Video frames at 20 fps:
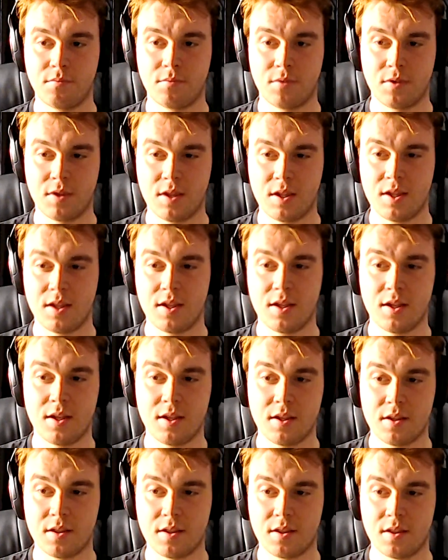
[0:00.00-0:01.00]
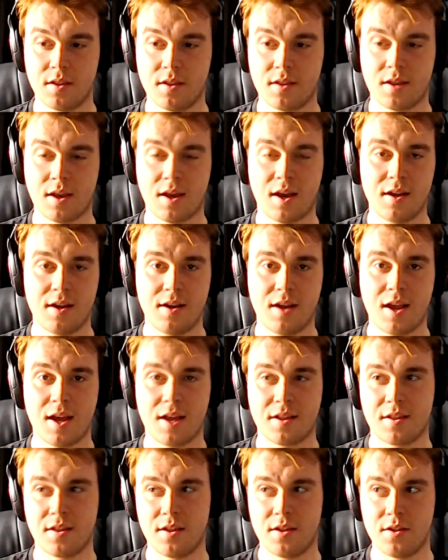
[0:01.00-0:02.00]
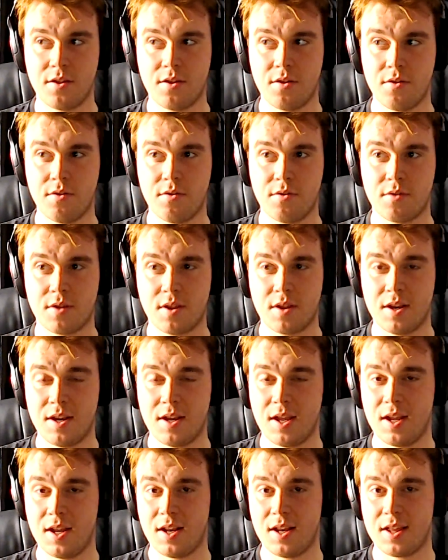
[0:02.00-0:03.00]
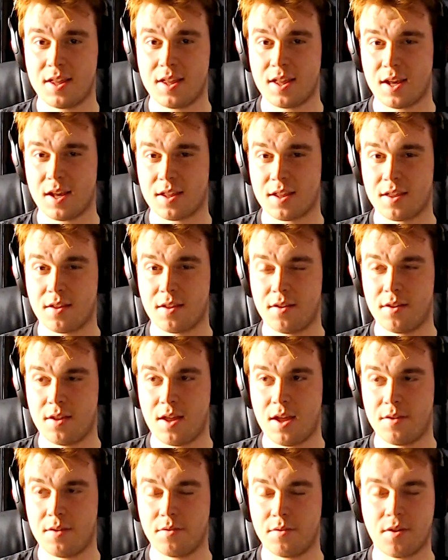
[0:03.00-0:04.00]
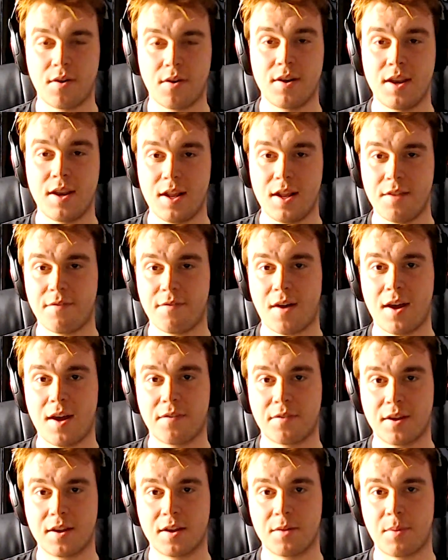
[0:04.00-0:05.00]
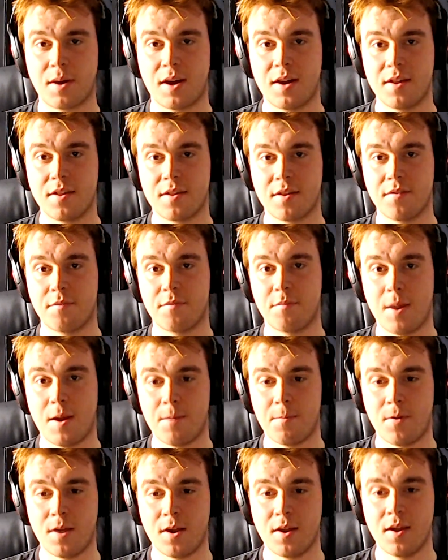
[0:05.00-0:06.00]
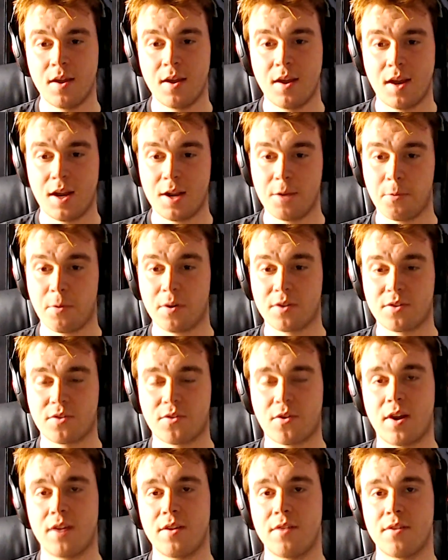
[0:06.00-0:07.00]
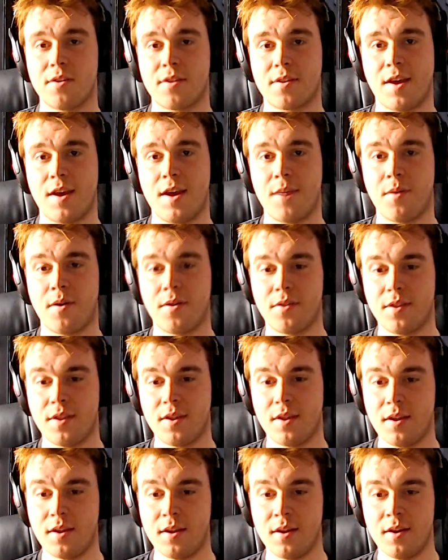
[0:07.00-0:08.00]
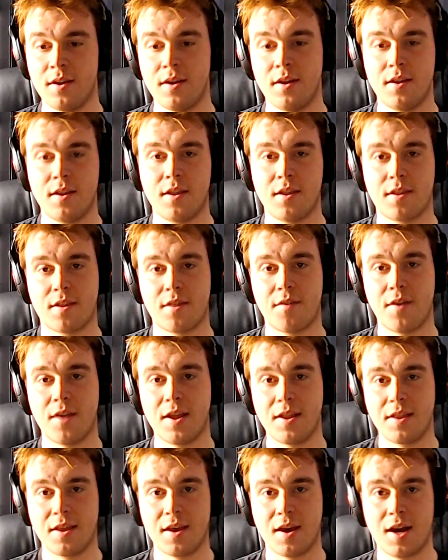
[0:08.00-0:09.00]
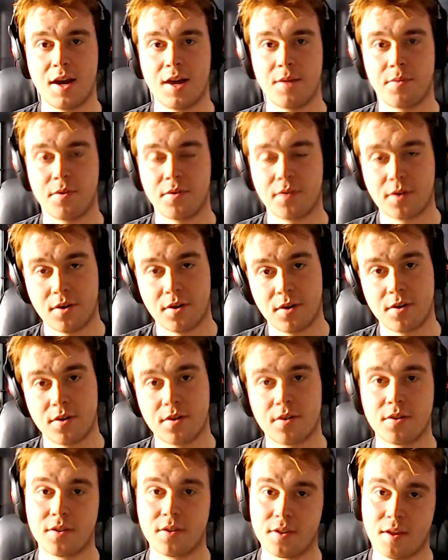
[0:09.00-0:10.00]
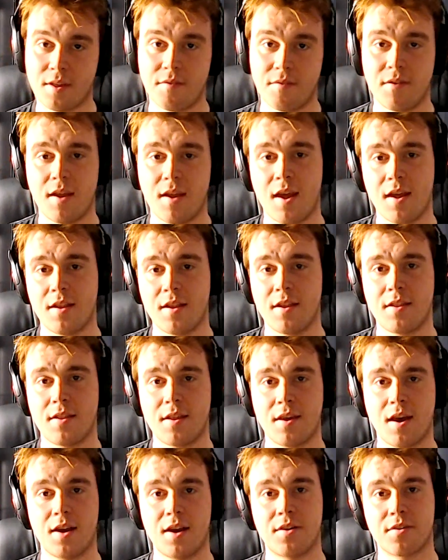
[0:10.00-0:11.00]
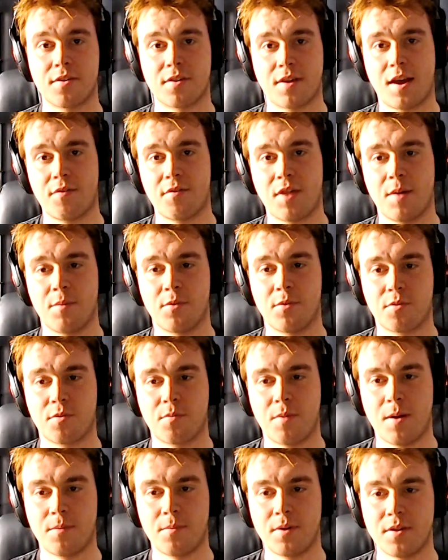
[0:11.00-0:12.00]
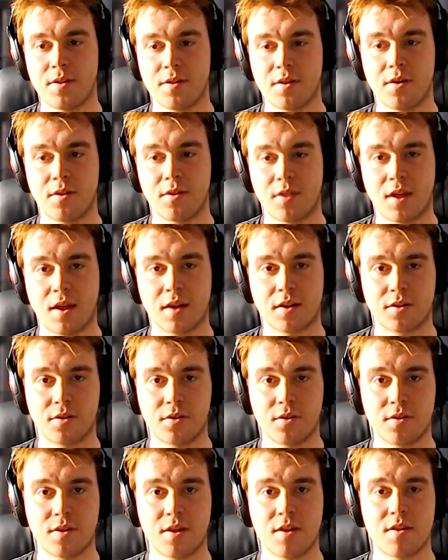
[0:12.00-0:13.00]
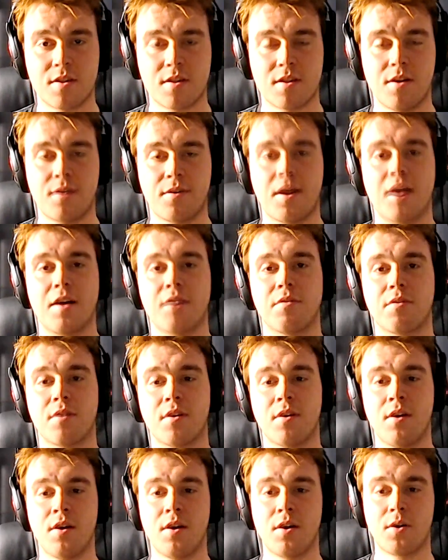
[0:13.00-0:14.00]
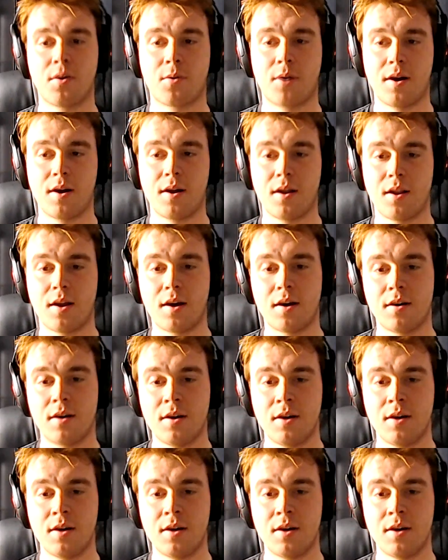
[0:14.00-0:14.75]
the Titan X, it used nearly 5 gigabytes of memory, and it wanted to try and use the same on the 780 Ti, but of course the 780 Ti doesn't have that much memory, so that caused its slowdowns quite a lot.